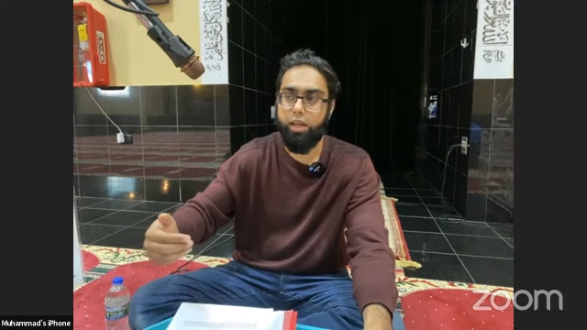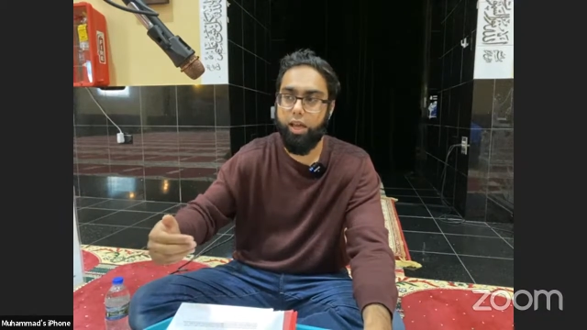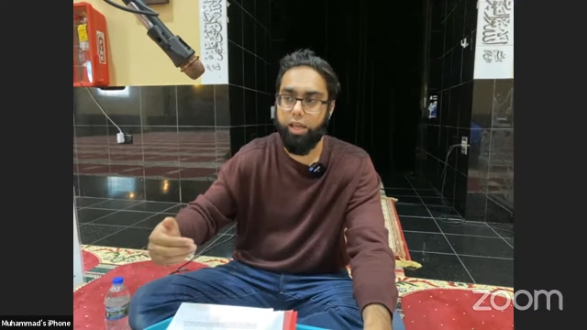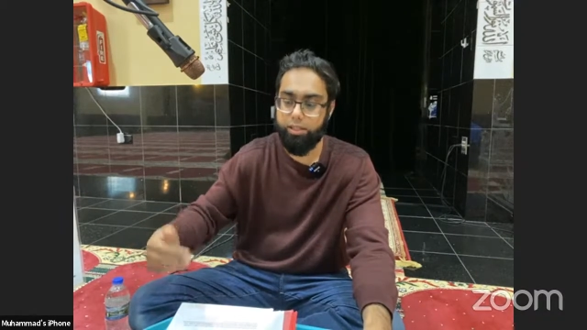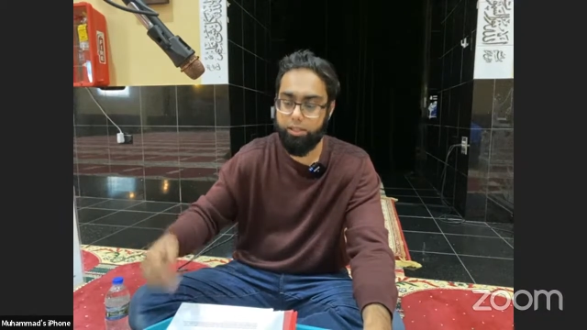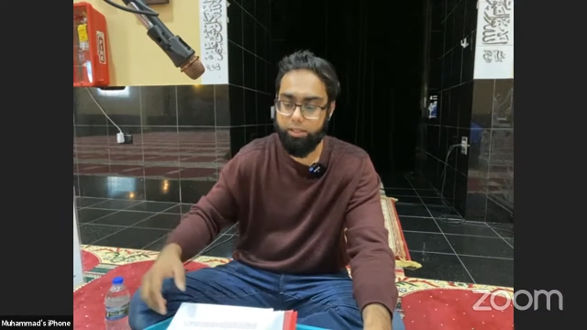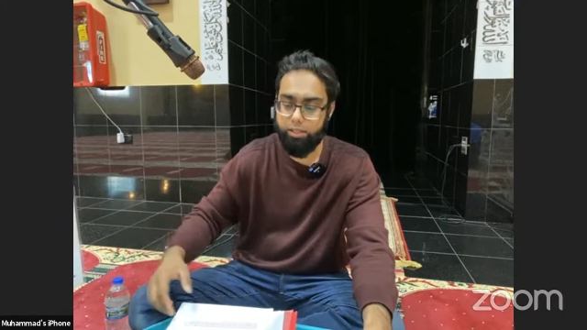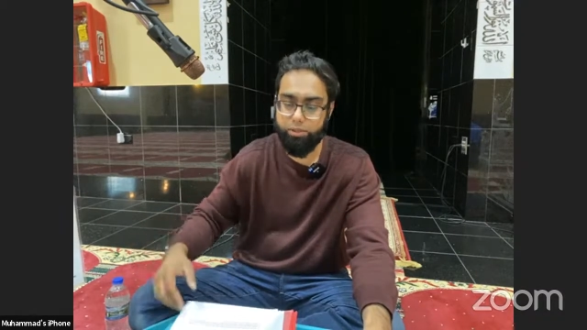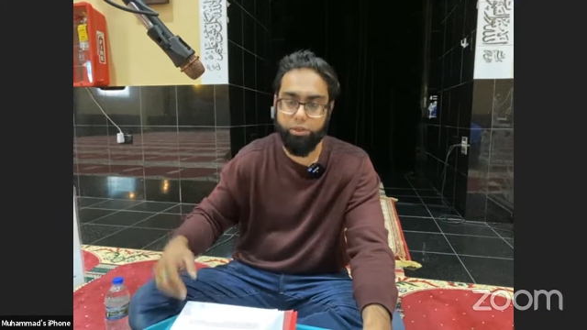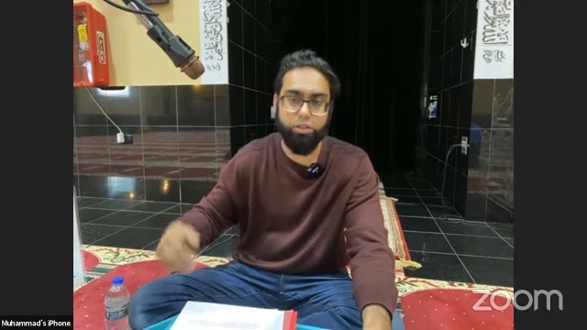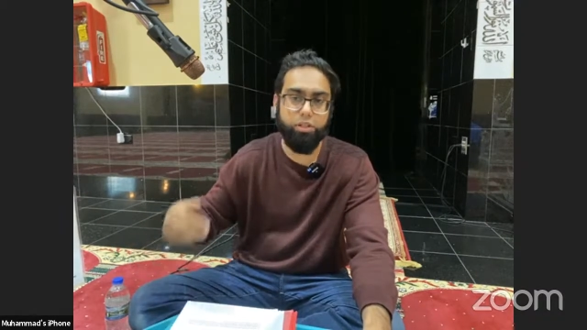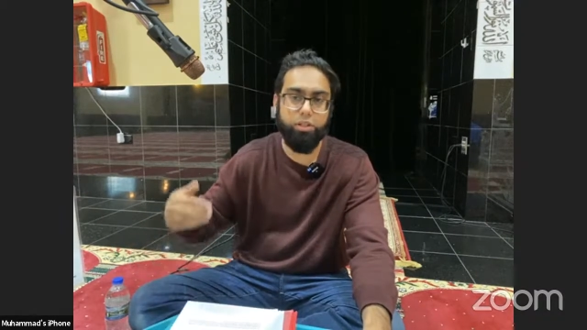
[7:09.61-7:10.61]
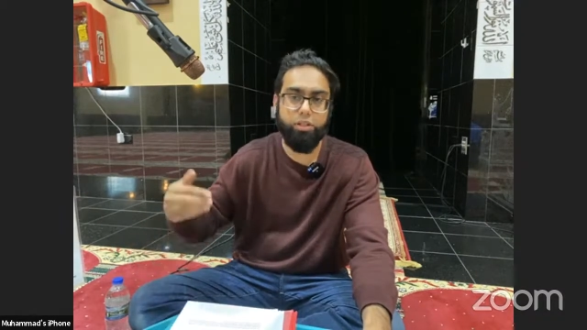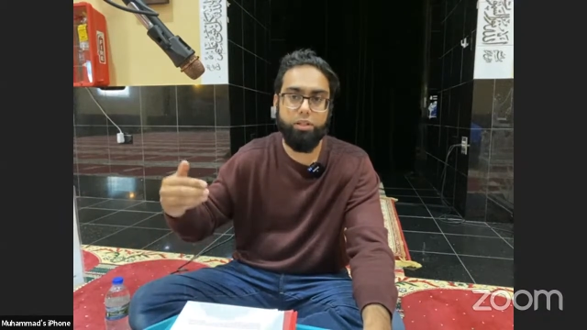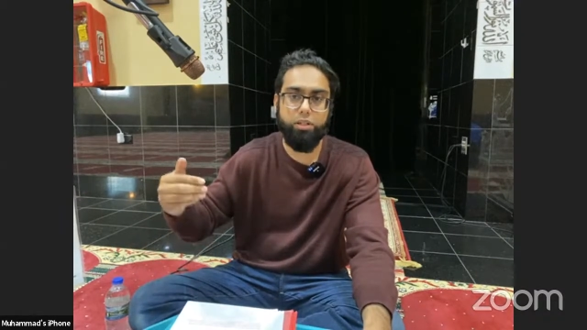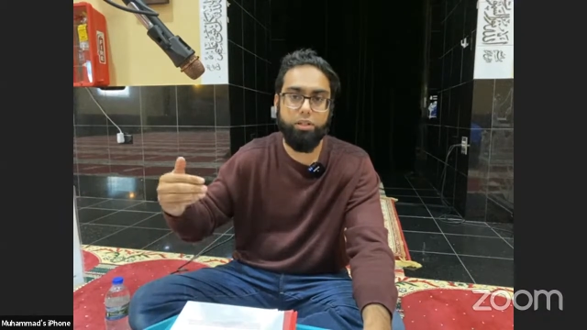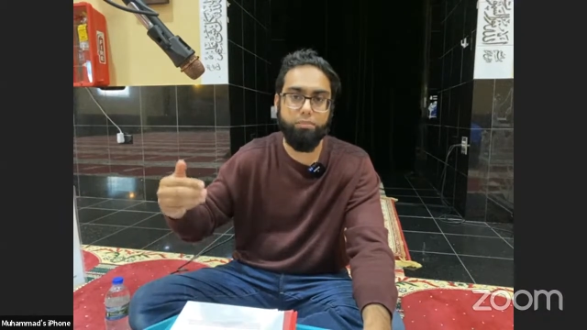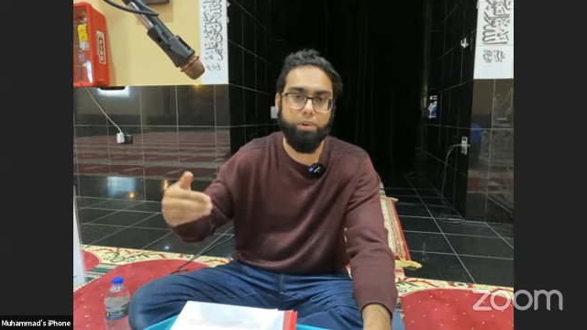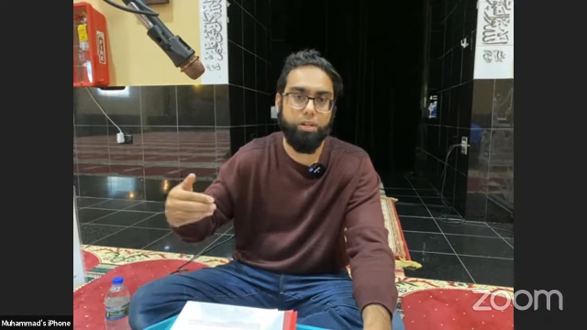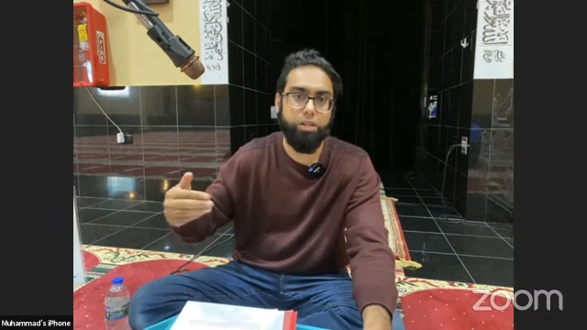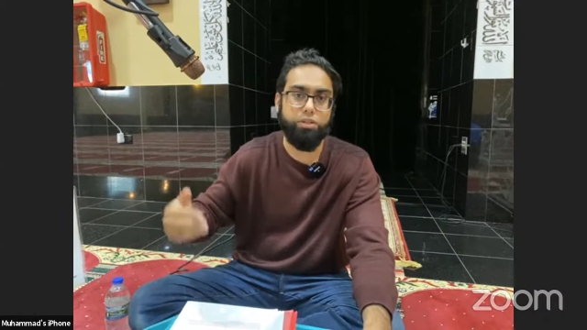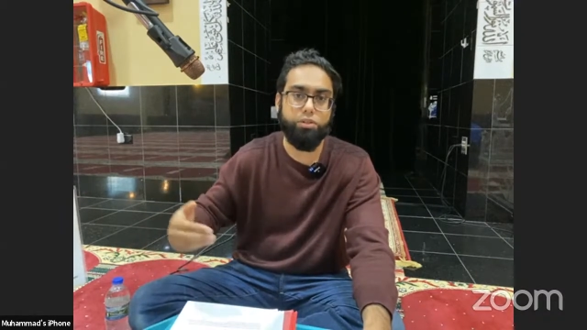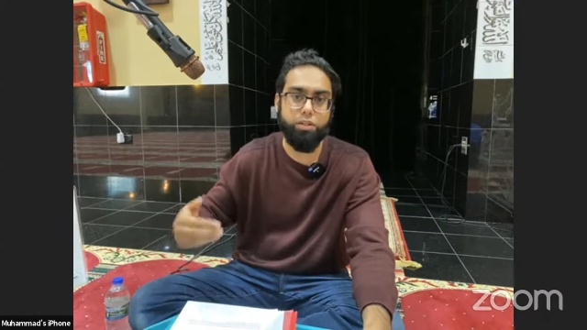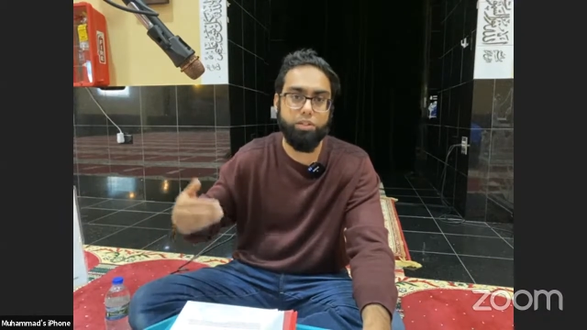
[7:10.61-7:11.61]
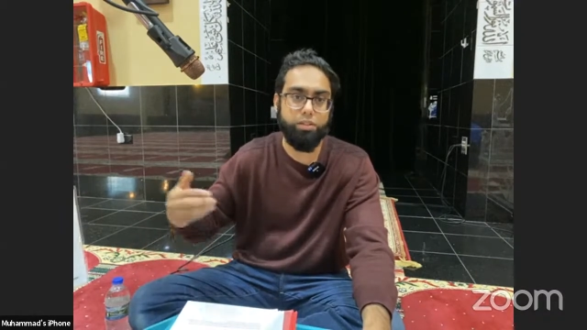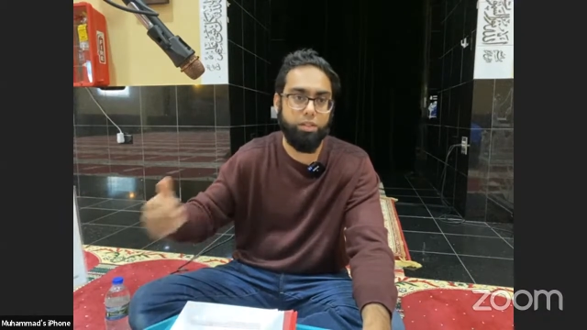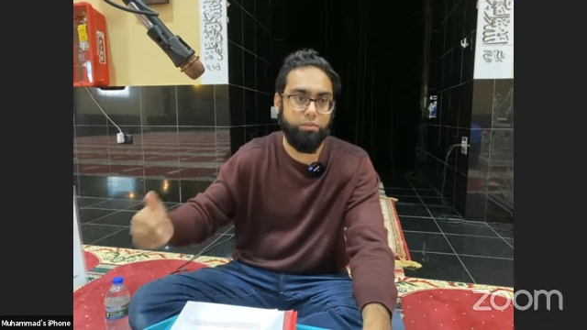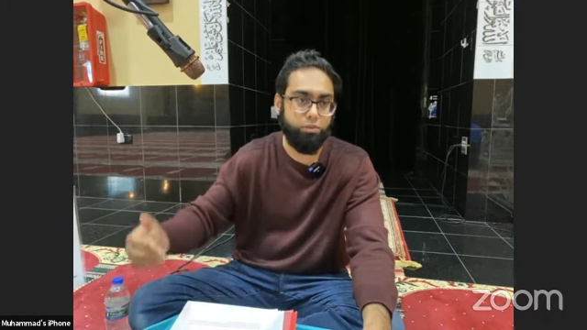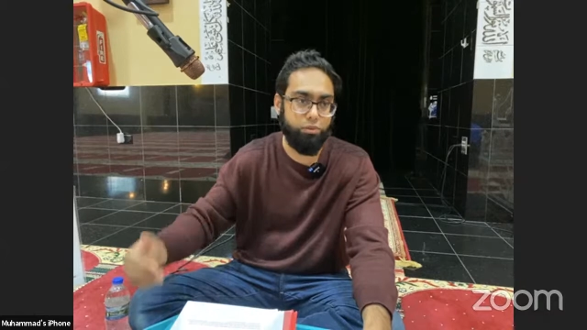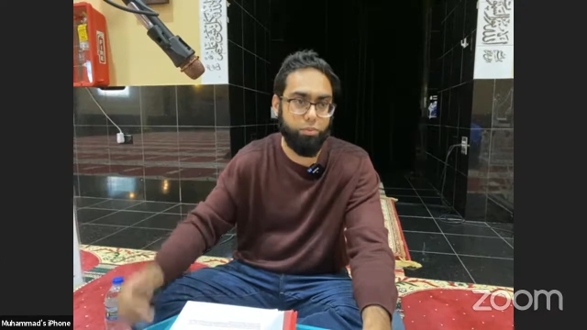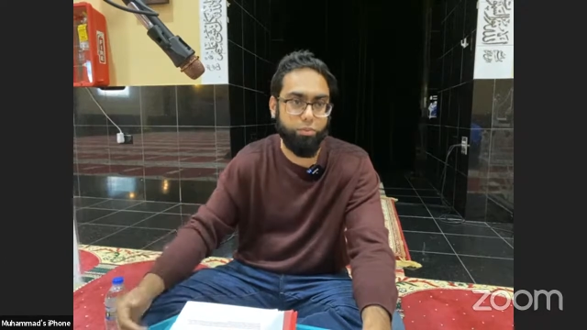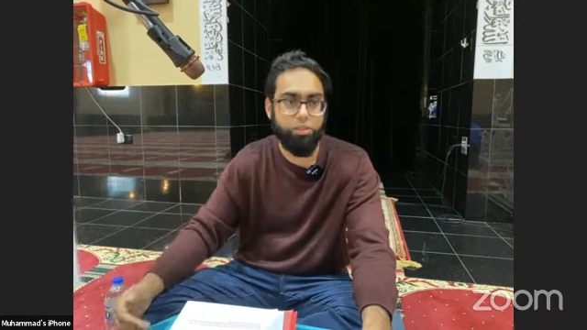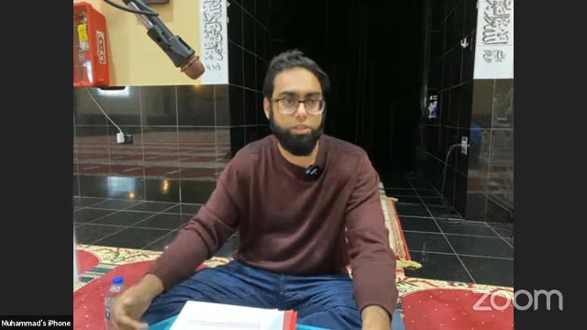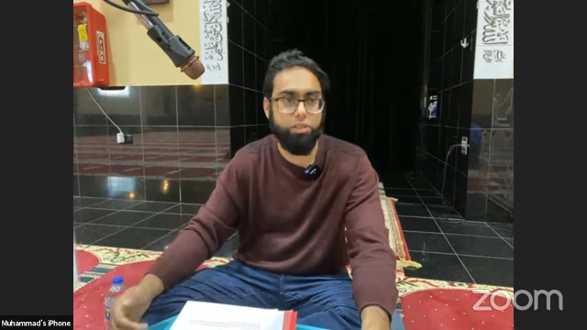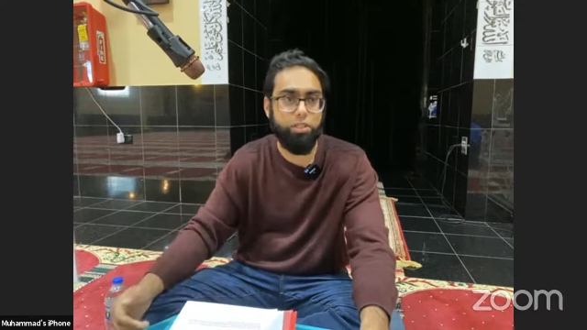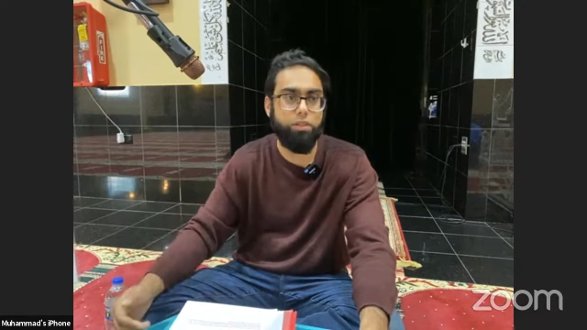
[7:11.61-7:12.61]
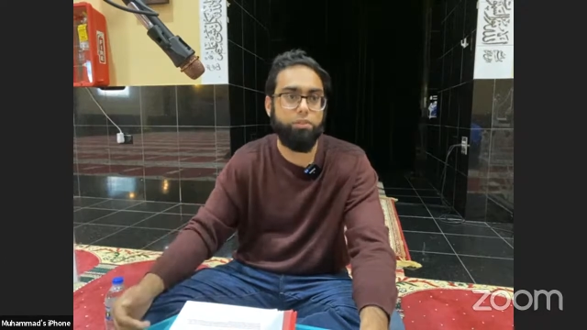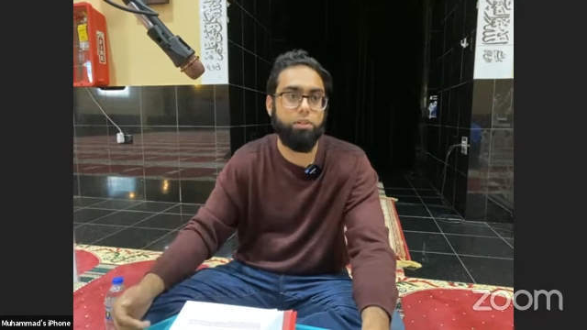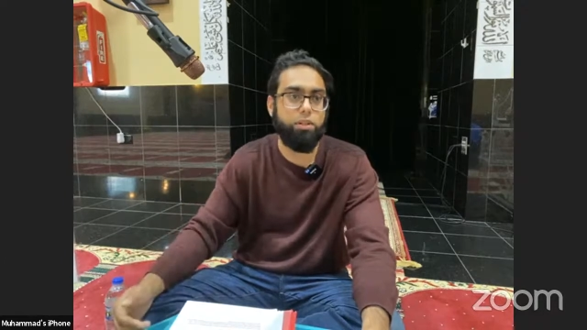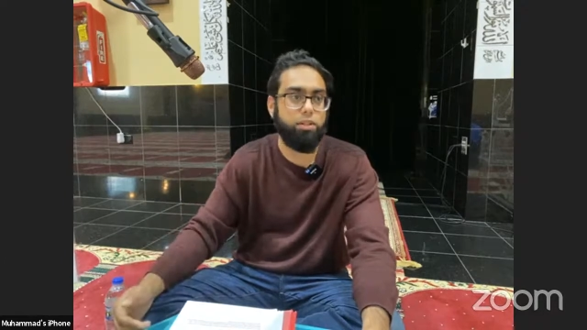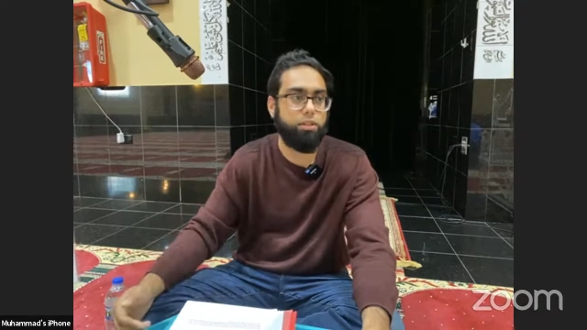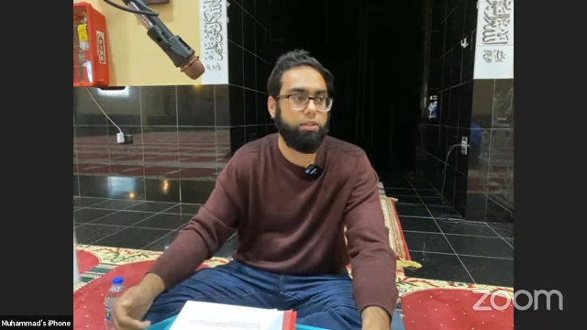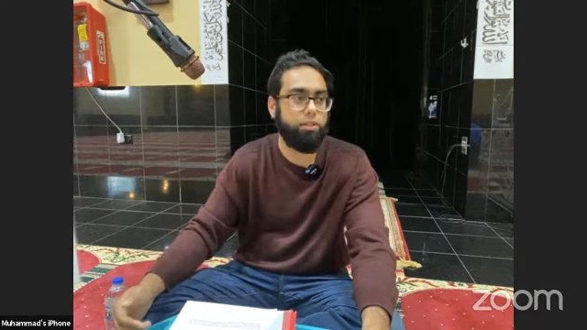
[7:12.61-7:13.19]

and took Bani Israelite slaves. Who remembers the date for that?